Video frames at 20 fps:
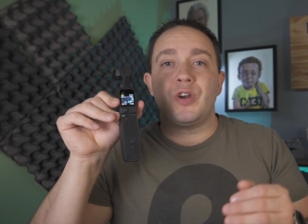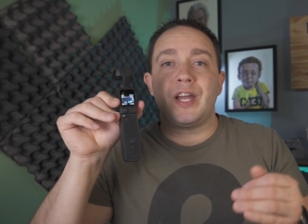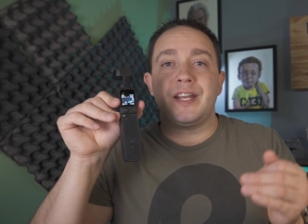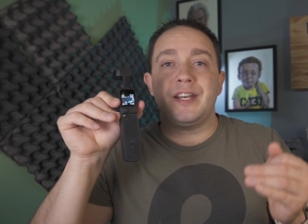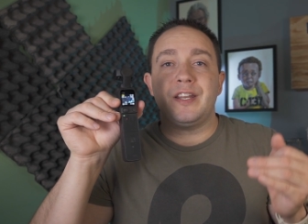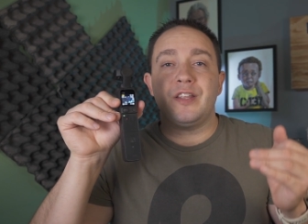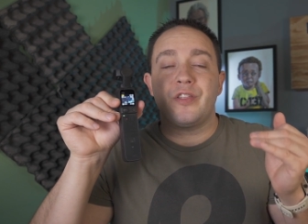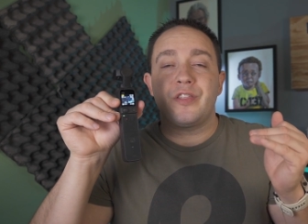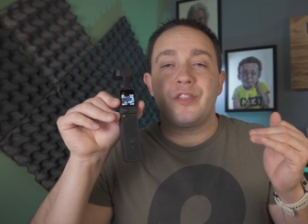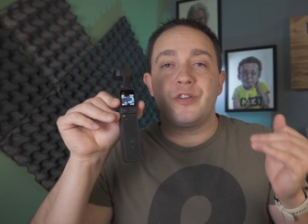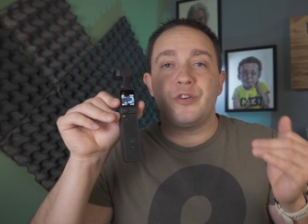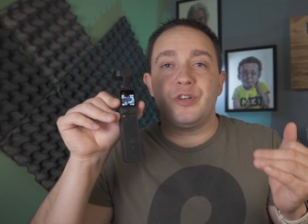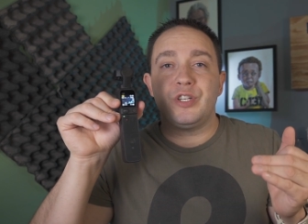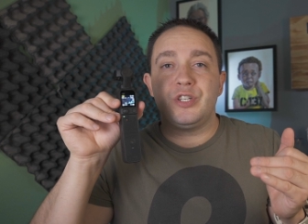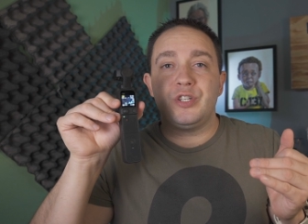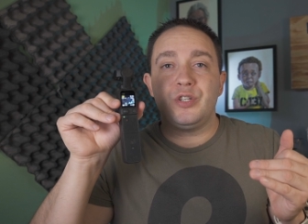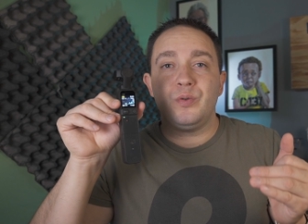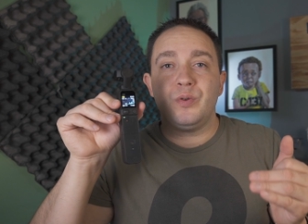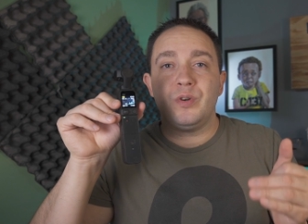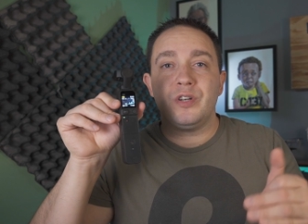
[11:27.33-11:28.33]
I did
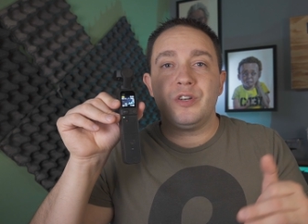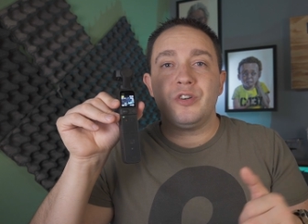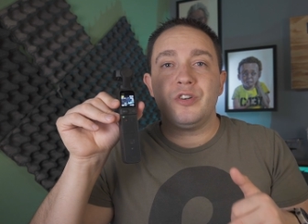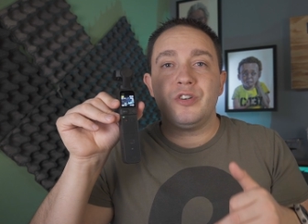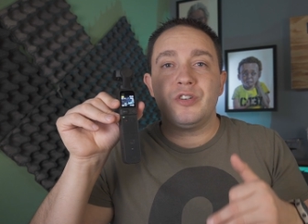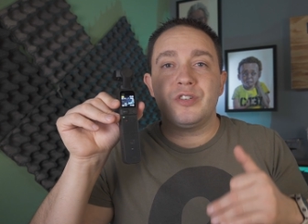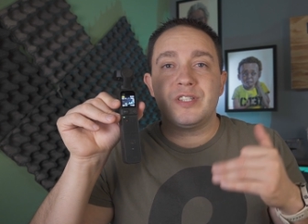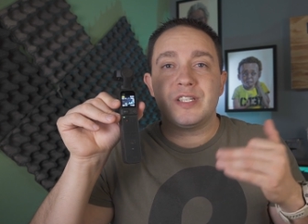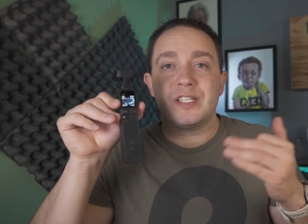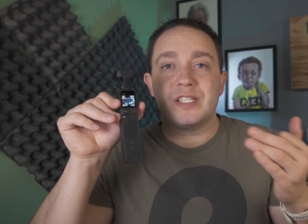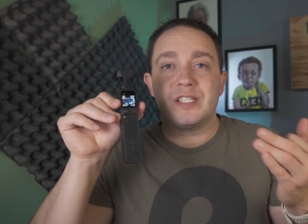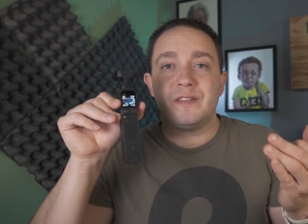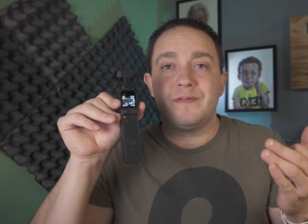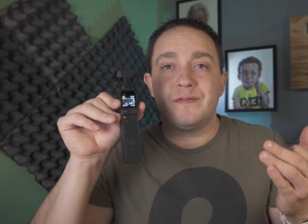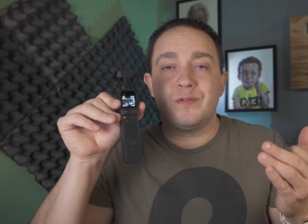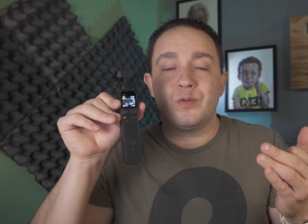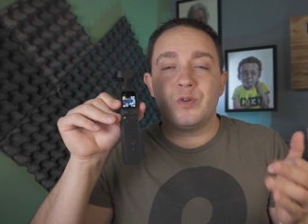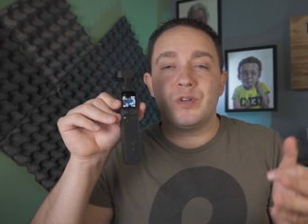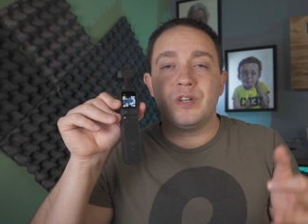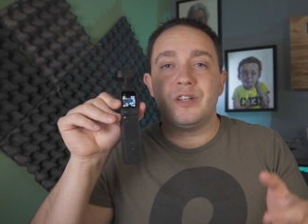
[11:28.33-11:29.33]
3200,
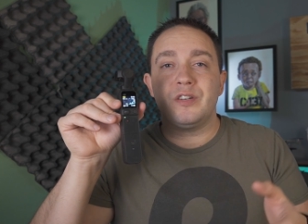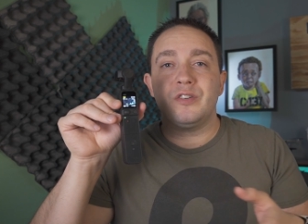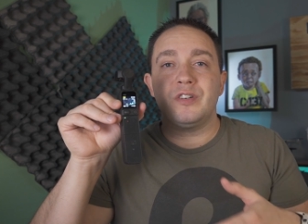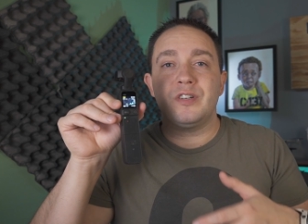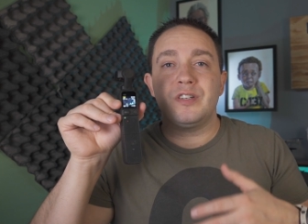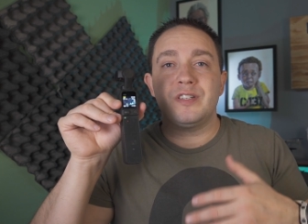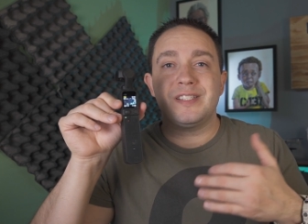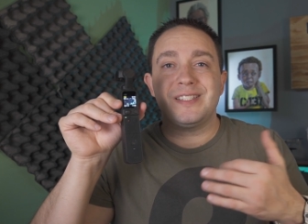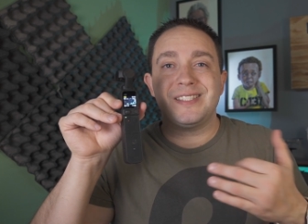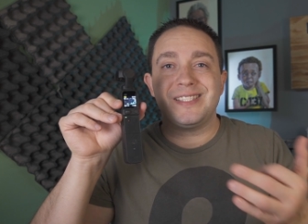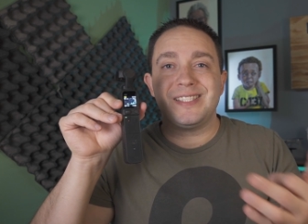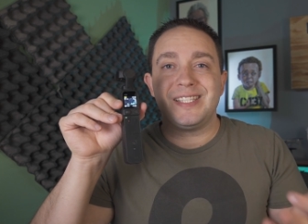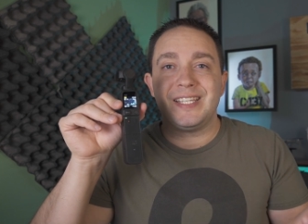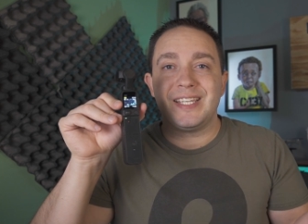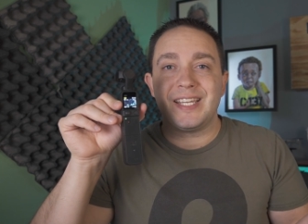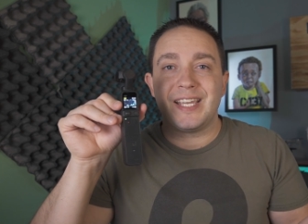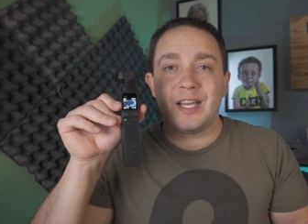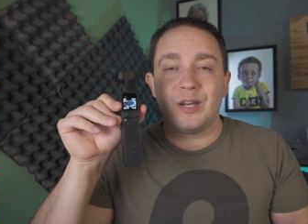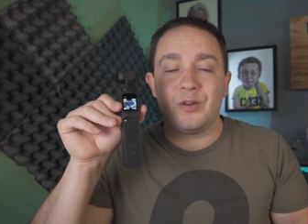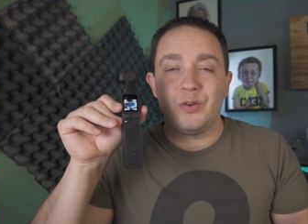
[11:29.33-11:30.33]
6400 to
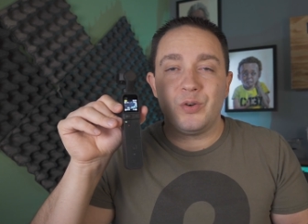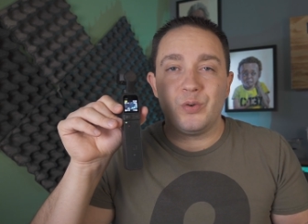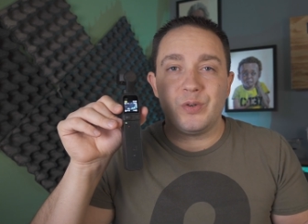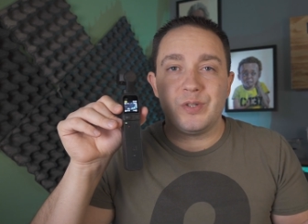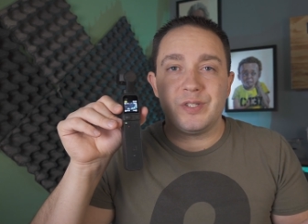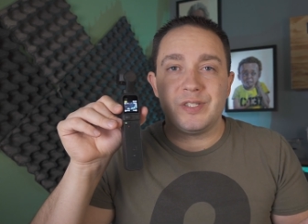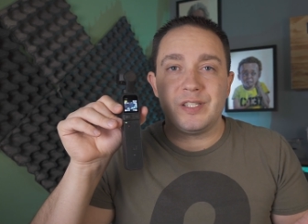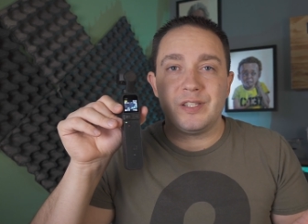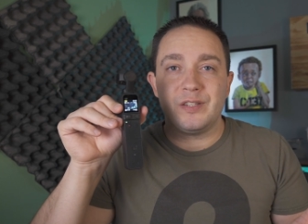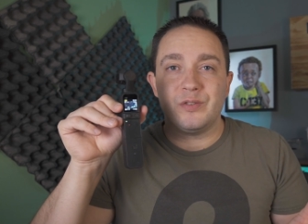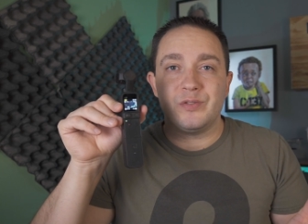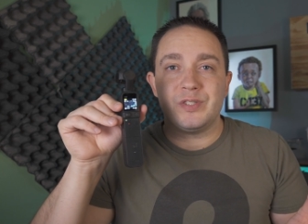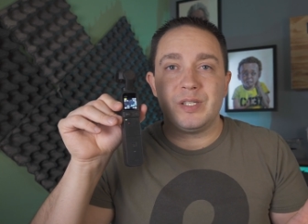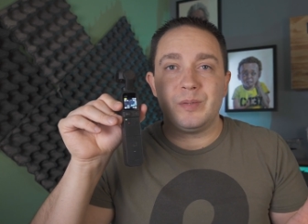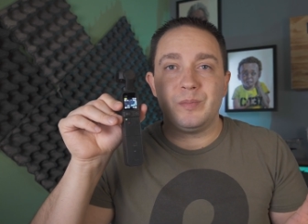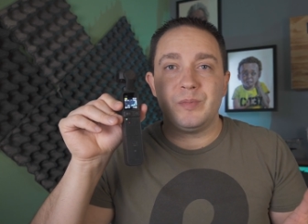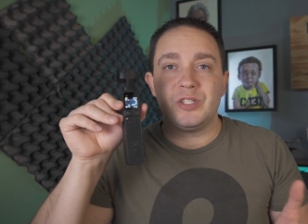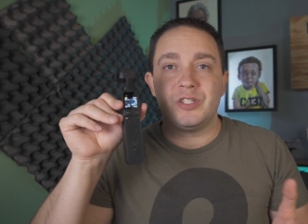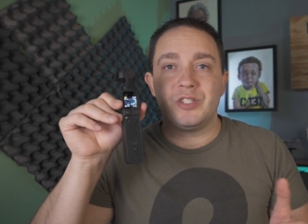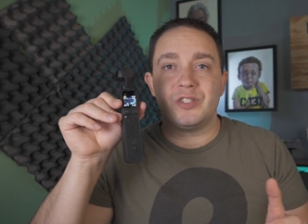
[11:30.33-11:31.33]
seeing how noisy those
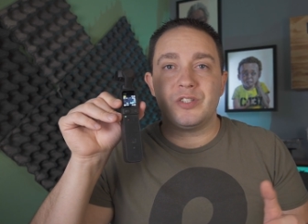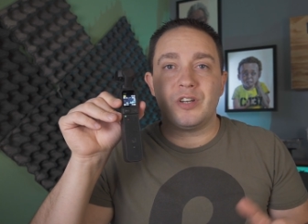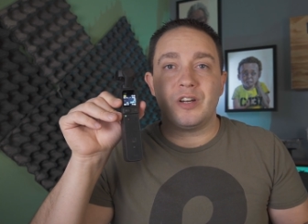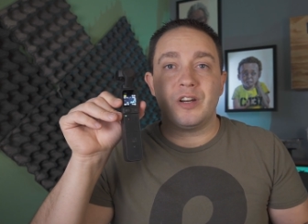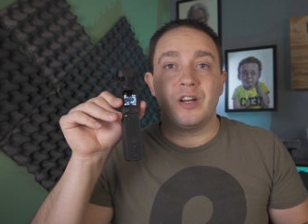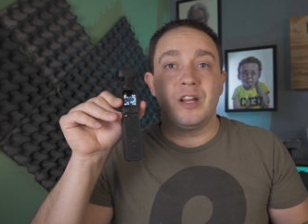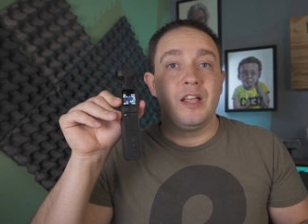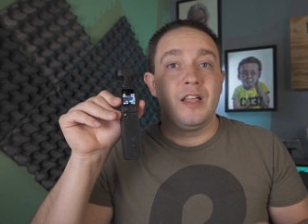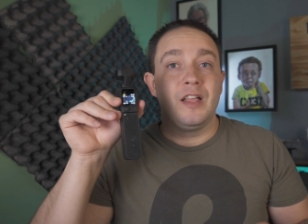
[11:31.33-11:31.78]
images are.